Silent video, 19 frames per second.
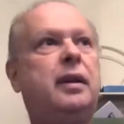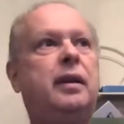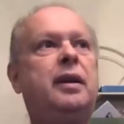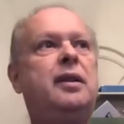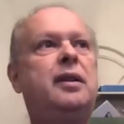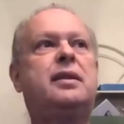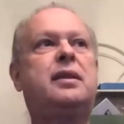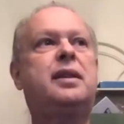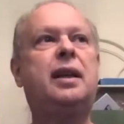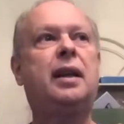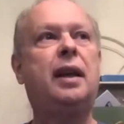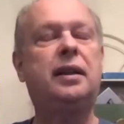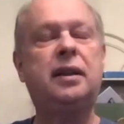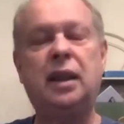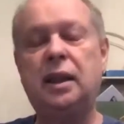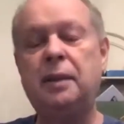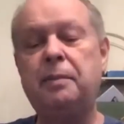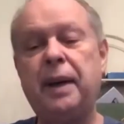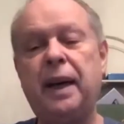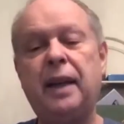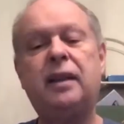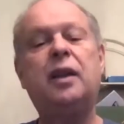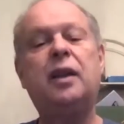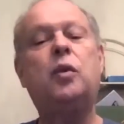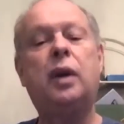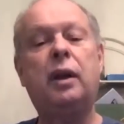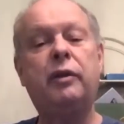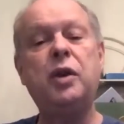it's t telepathic,
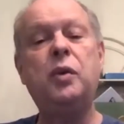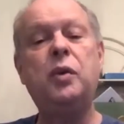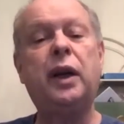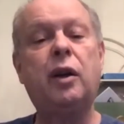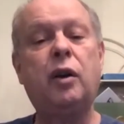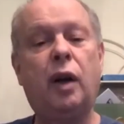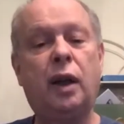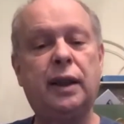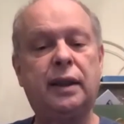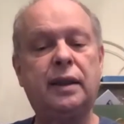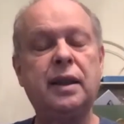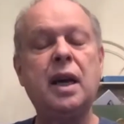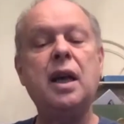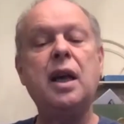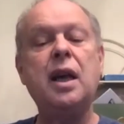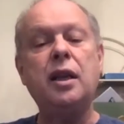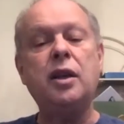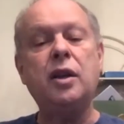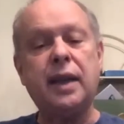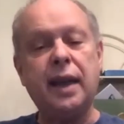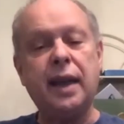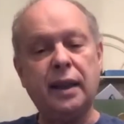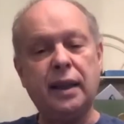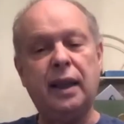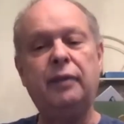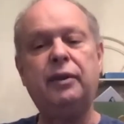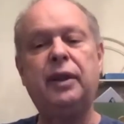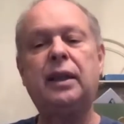whatever you want to call it. You can't
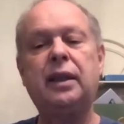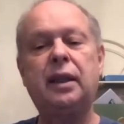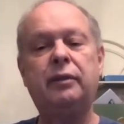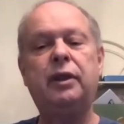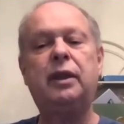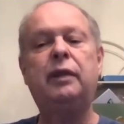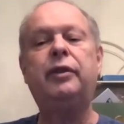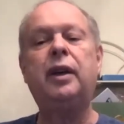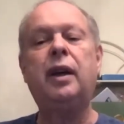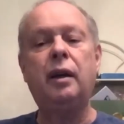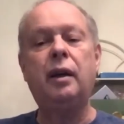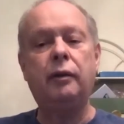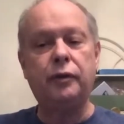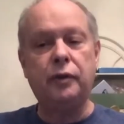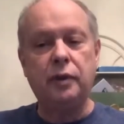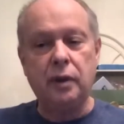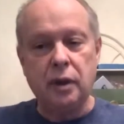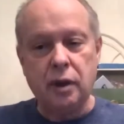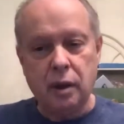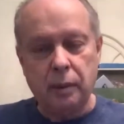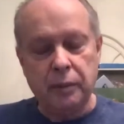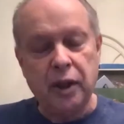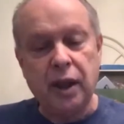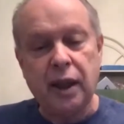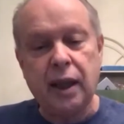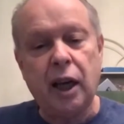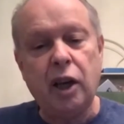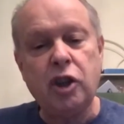have that level of, of
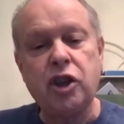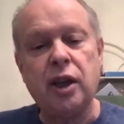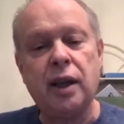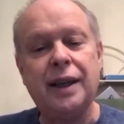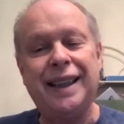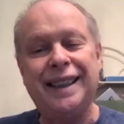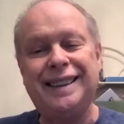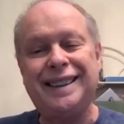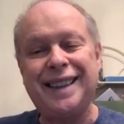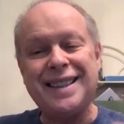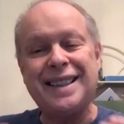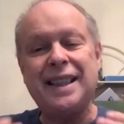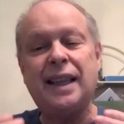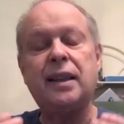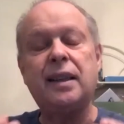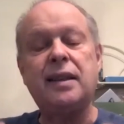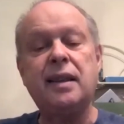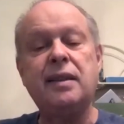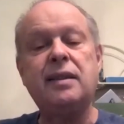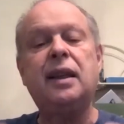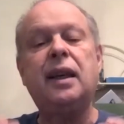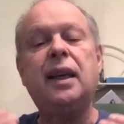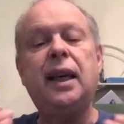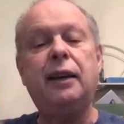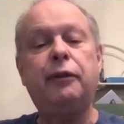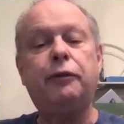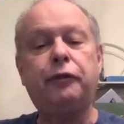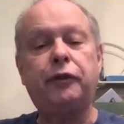communication. It does not exist
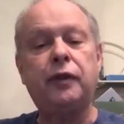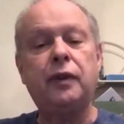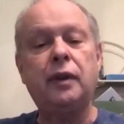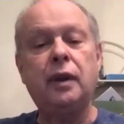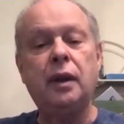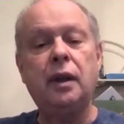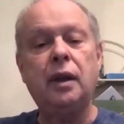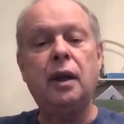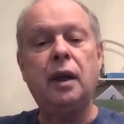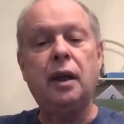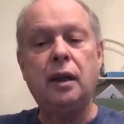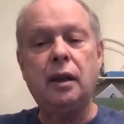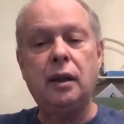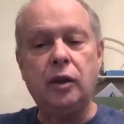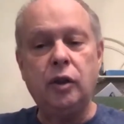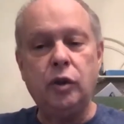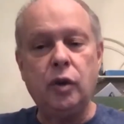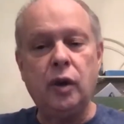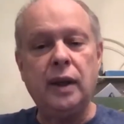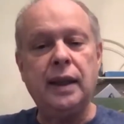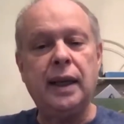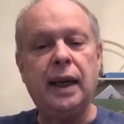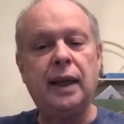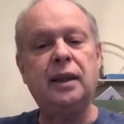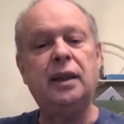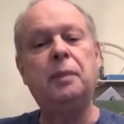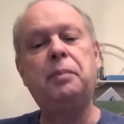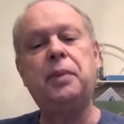if you are not
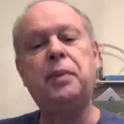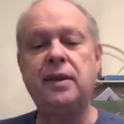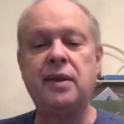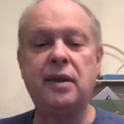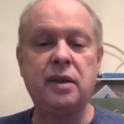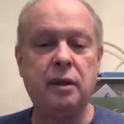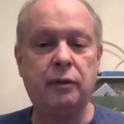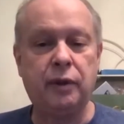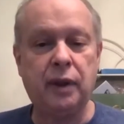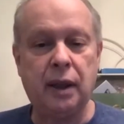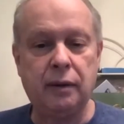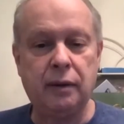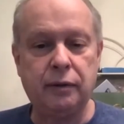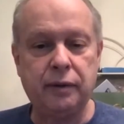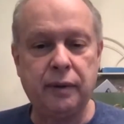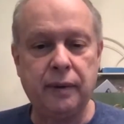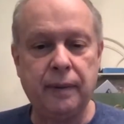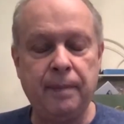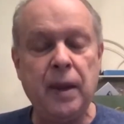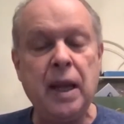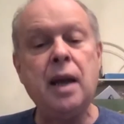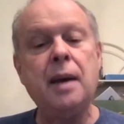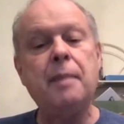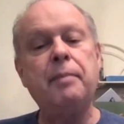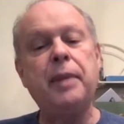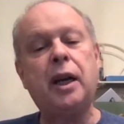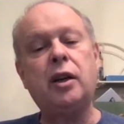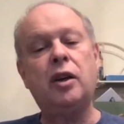in the presence of love.
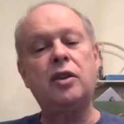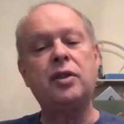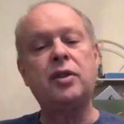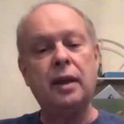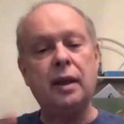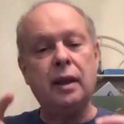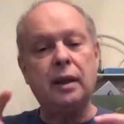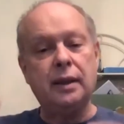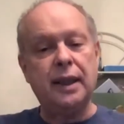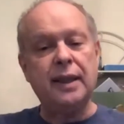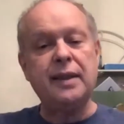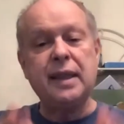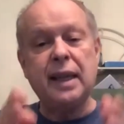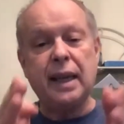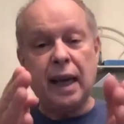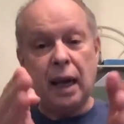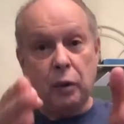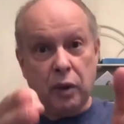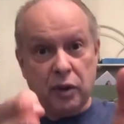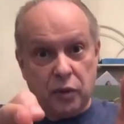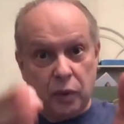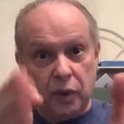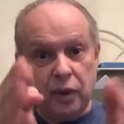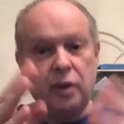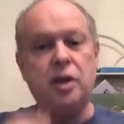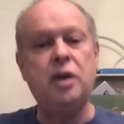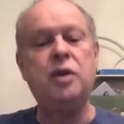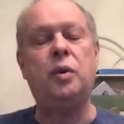Because let's say I was with
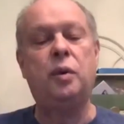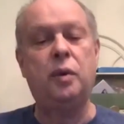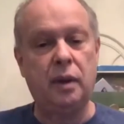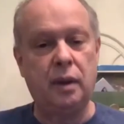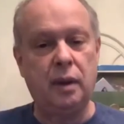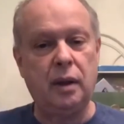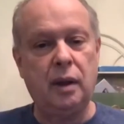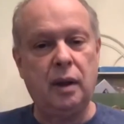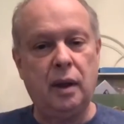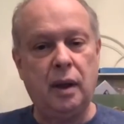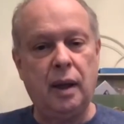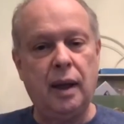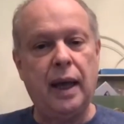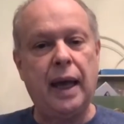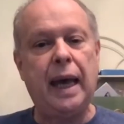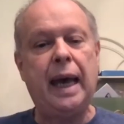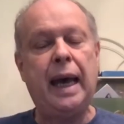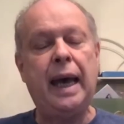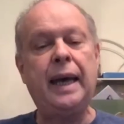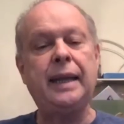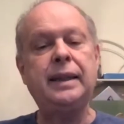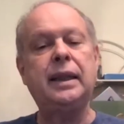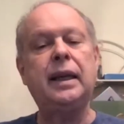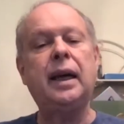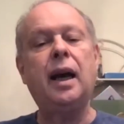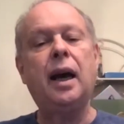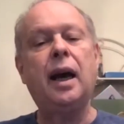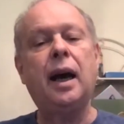you, and
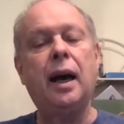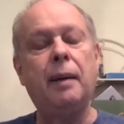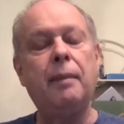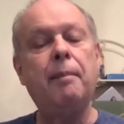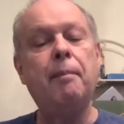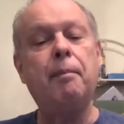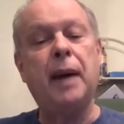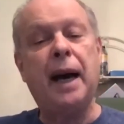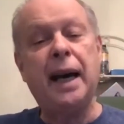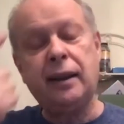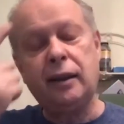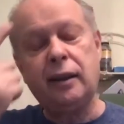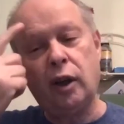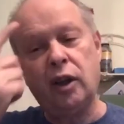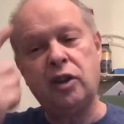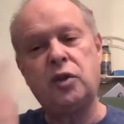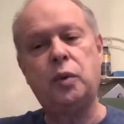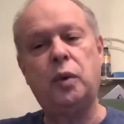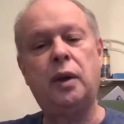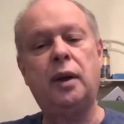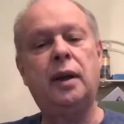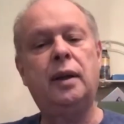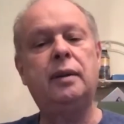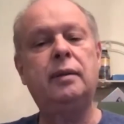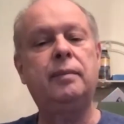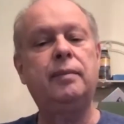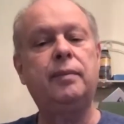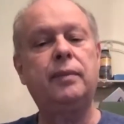my thoughts
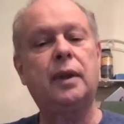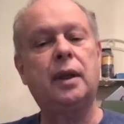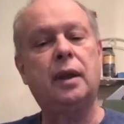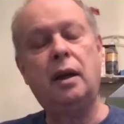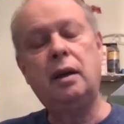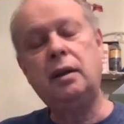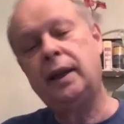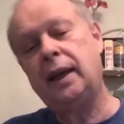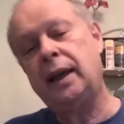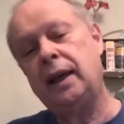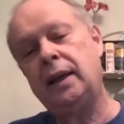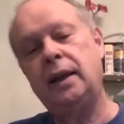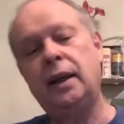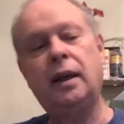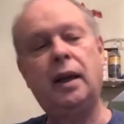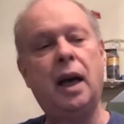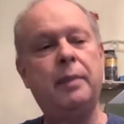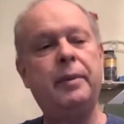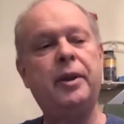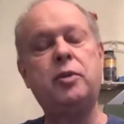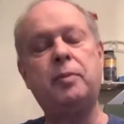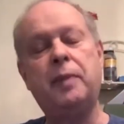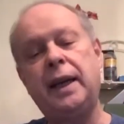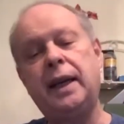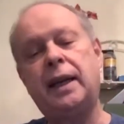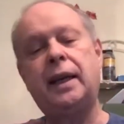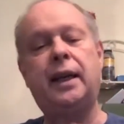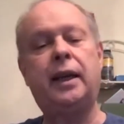were, okay, you know, how much money
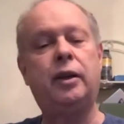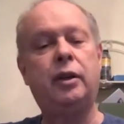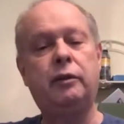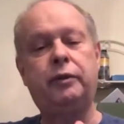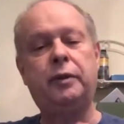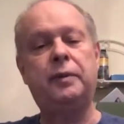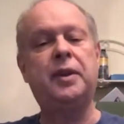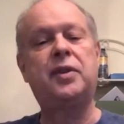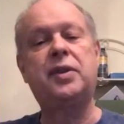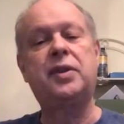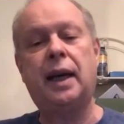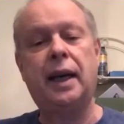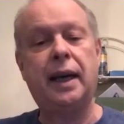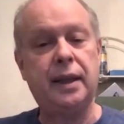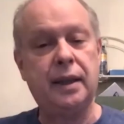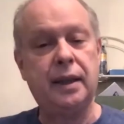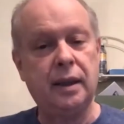can I earn from this guy?